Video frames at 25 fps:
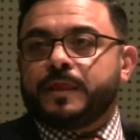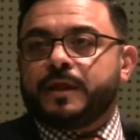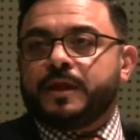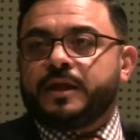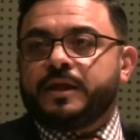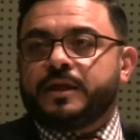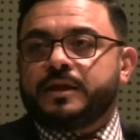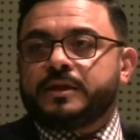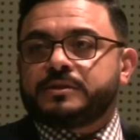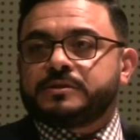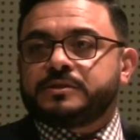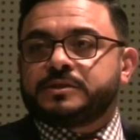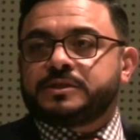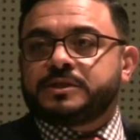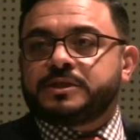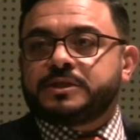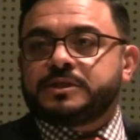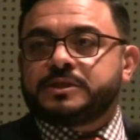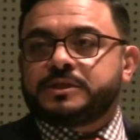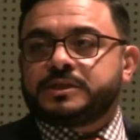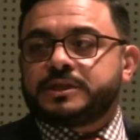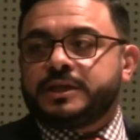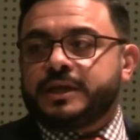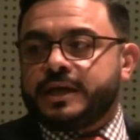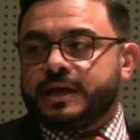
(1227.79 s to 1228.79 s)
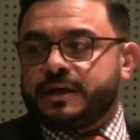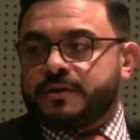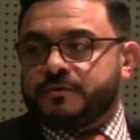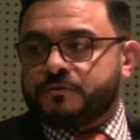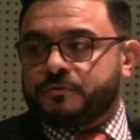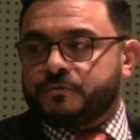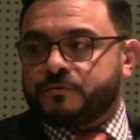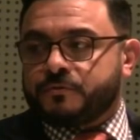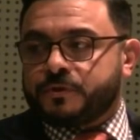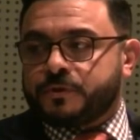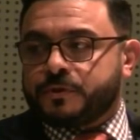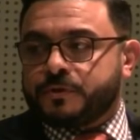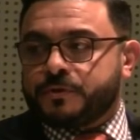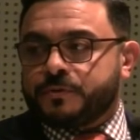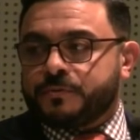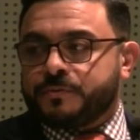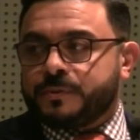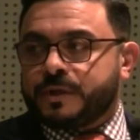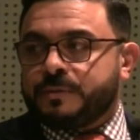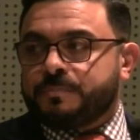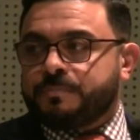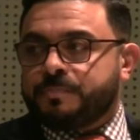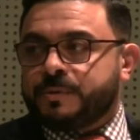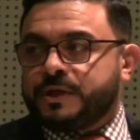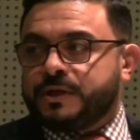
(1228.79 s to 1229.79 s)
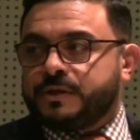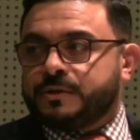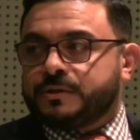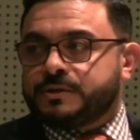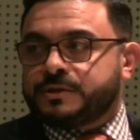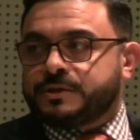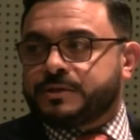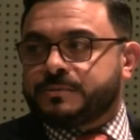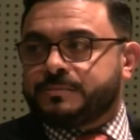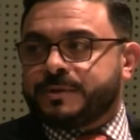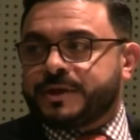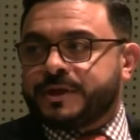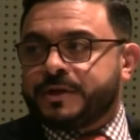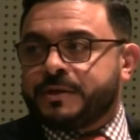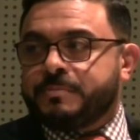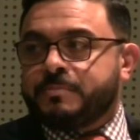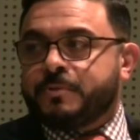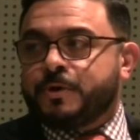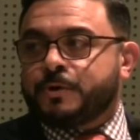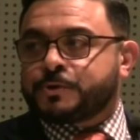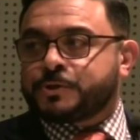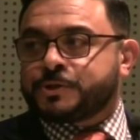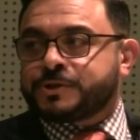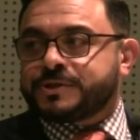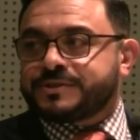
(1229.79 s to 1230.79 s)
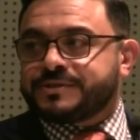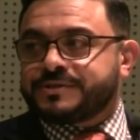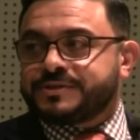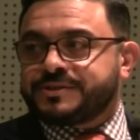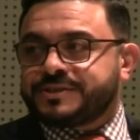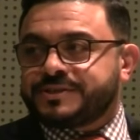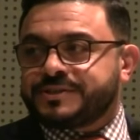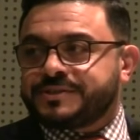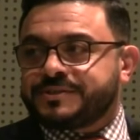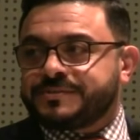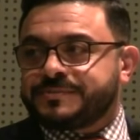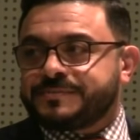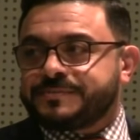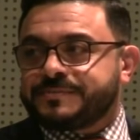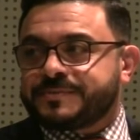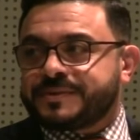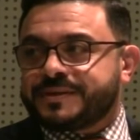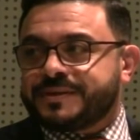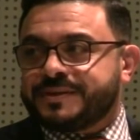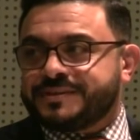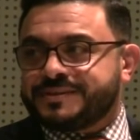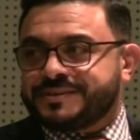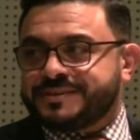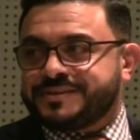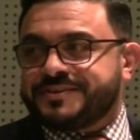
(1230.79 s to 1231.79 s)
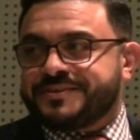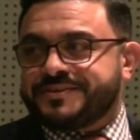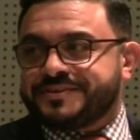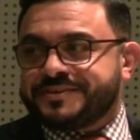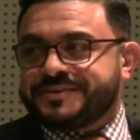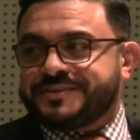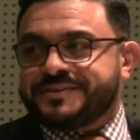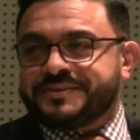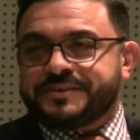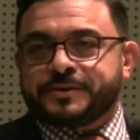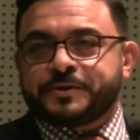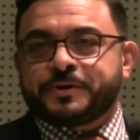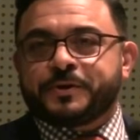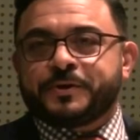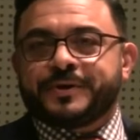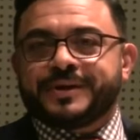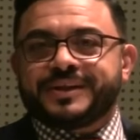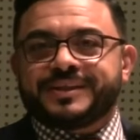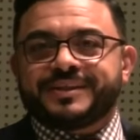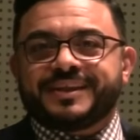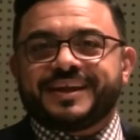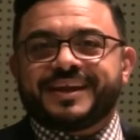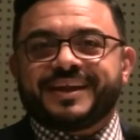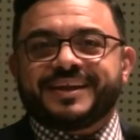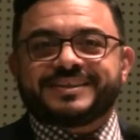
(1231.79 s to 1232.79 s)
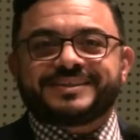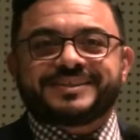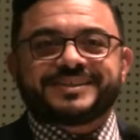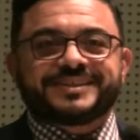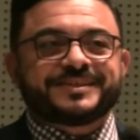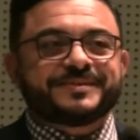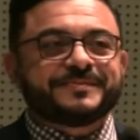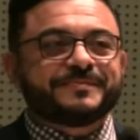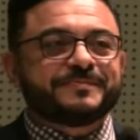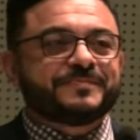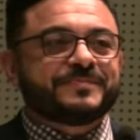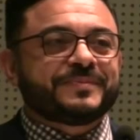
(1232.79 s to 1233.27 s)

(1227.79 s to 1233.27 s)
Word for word: and CCF, you know, appealed to my emotions because, you know, they're good at that.